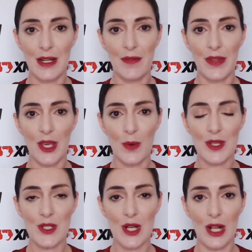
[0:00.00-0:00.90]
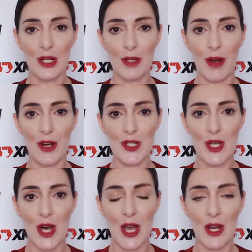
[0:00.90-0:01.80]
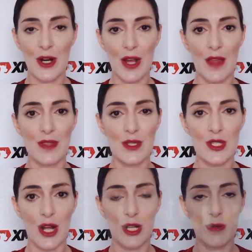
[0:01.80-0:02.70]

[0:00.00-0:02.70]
The US dollar marched higher and the dollar